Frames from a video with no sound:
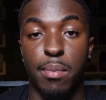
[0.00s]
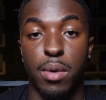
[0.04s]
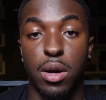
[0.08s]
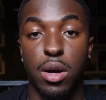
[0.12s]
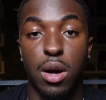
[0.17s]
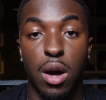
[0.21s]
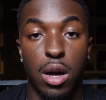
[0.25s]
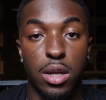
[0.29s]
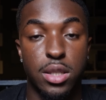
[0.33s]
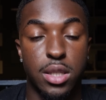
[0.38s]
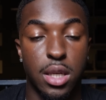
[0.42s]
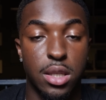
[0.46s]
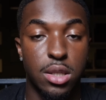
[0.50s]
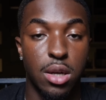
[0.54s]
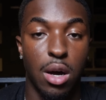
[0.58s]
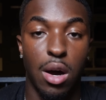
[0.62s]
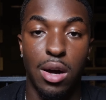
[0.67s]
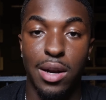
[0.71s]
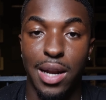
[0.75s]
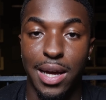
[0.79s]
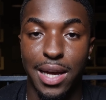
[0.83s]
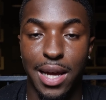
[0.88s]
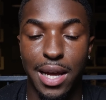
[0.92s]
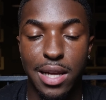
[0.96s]
content
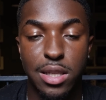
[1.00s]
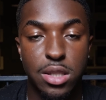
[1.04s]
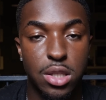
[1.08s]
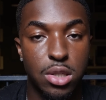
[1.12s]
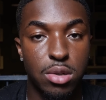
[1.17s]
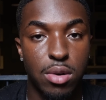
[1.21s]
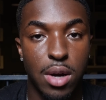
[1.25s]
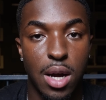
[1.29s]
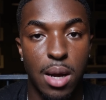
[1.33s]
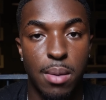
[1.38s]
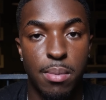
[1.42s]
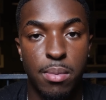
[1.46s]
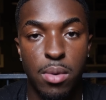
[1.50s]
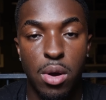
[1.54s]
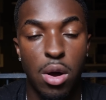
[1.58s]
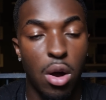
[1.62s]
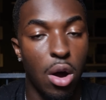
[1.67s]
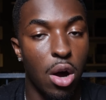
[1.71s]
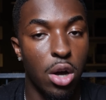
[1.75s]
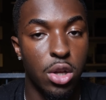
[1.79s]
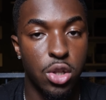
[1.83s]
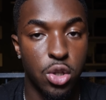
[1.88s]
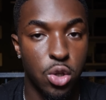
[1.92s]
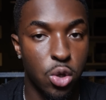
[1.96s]
on like Instagram,
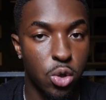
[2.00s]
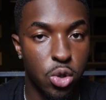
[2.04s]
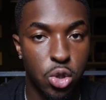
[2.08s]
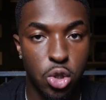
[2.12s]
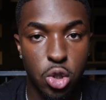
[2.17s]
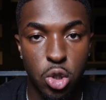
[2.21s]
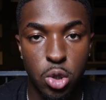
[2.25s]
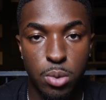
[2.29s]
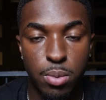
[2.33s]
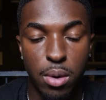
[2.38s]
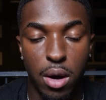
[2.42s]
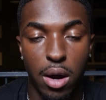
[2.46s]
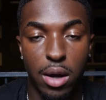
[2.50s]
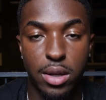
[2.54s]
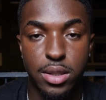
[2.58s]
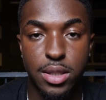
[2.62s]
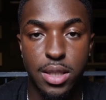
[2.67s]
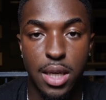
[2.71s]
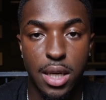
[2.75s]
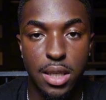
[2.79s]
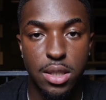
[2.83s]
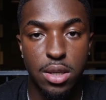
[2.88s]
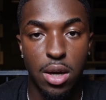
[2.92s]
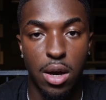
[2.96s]
on YouTube, on
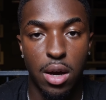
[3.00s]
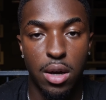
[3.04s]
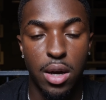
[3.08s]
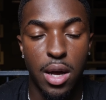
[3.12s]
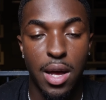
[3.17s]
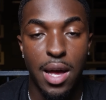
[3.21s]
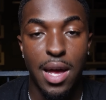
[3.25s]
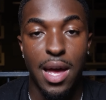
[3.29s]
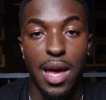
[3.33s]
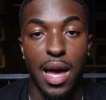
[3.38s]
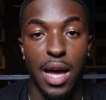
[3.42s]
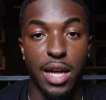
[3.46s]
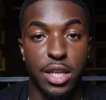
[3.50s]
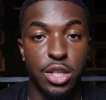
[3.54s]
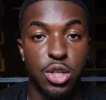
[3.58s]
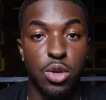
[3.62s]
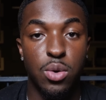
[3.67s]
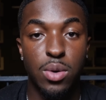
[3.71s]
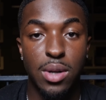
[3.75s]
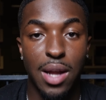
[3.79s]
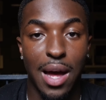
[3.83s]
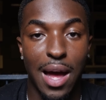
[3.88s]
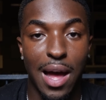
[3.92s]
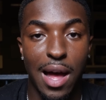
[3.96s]
TikTok, and you
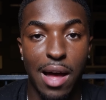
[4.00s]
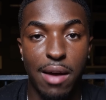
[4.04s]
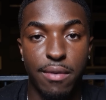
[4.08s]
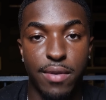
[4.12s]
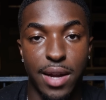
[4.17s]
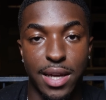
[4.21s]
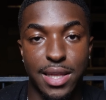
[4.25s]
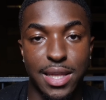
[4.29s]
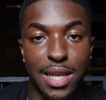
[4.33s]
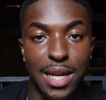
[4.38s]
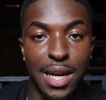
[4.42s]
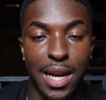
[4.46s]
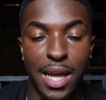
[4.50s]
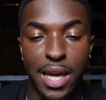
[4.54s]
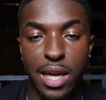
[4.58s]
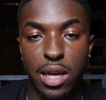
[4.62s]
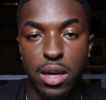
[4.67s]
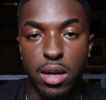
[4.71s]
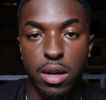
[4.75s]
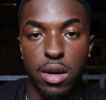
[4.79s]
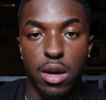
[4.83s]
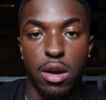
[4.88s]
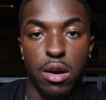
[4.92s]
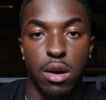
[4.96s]
can have like the
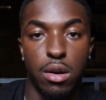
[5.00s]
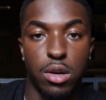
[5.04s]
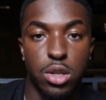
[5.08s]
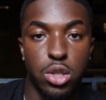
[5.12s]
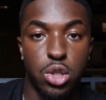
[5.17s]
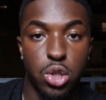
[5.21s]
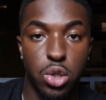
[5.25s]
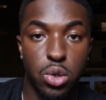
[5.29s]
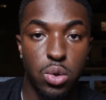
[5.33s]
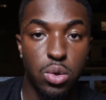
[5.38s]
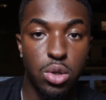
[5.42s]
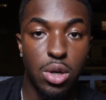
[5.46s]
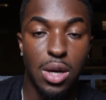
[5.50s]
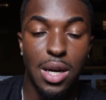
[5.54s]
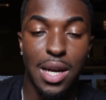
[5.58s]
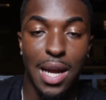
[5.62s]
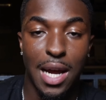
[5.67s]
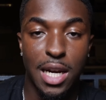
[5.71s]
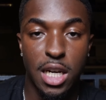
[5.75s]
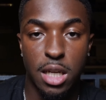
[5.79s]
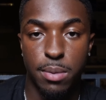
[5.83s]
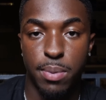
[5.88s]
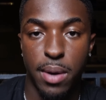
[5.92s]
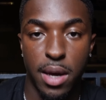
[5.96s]
link to your
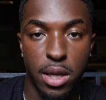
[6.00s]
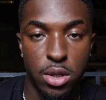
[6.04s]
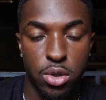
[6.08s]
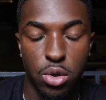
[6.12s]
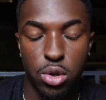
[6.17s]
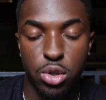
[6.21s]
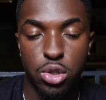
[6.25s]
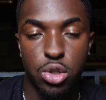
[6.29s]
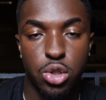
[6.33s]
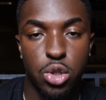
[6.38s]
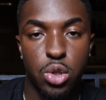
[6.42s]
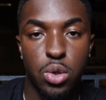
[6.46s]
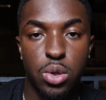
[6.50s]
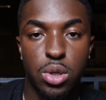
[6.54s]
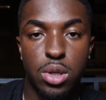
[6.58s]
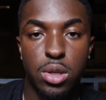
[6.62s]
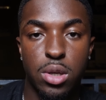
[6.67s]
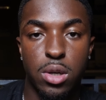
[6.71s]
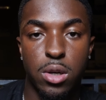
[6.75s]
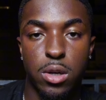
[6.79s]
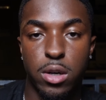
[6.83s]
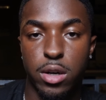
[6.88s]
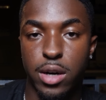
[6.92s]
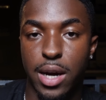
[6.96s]
landing page or to
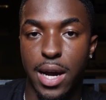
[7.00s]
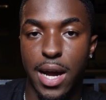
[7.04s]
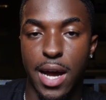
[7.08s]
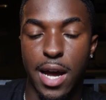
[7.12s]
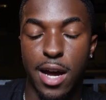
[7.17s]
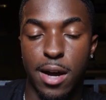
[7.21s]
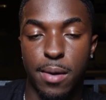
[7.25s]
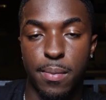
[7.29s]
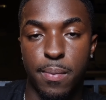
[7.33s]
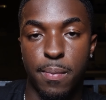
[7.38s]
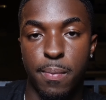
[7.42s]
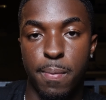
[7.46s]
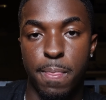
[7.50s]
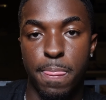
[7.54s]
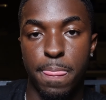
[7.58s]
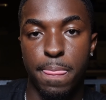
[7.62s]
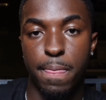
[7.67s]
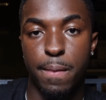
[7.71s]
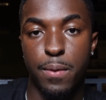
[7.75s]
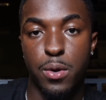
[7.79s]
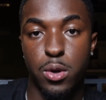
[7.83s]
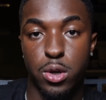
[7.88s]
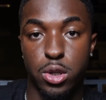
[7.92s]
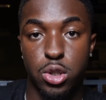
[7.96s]
your
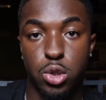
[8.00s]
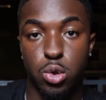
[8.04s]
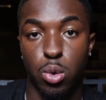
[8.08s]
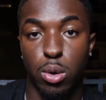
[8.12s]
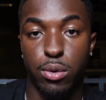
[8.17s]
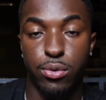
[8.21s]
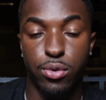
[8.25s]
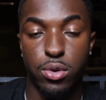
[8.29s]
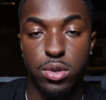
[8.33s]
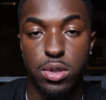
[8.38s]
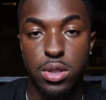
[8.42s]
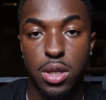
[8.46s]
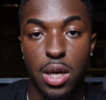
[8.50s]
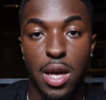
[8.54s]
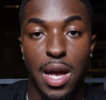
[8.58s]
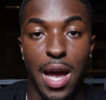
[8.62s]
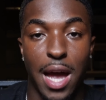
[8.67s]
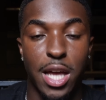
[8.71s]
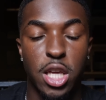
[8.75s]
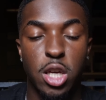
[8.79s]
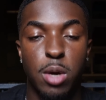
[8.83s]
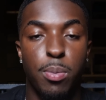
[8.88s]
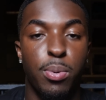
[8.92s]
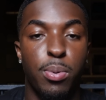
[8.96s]
storefront,
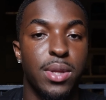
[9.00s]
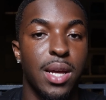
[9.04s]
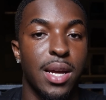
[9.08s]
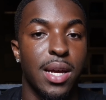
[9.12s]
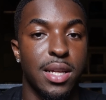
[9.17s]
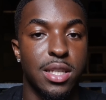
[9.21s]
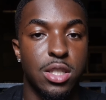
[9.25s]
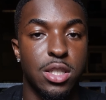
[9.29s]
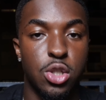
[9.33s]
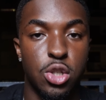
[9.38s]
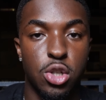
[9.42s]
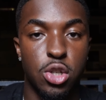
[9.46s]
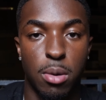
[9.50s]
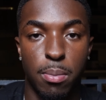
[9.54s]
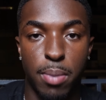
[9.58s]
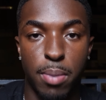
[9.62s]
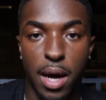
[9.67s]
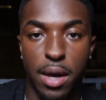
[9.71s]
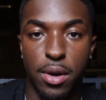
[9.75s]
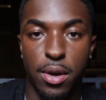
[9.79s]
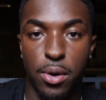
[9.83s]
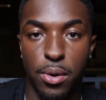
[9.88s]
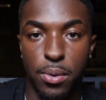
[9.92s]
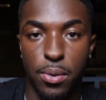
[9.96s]
and you can put that into your
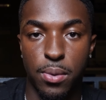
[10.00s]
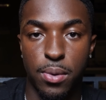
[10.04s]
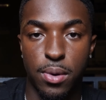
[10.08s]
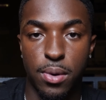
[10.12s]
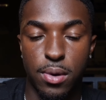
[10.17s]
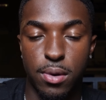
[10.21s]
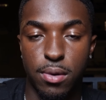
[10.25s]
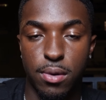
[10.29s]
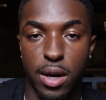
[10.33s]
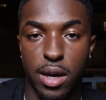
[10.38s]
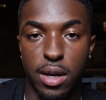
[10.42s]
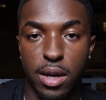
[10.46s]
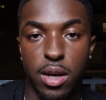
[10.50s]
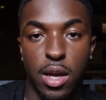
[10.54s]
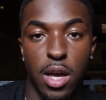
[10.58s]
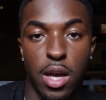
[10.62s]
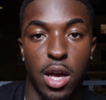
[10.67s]
bio, right?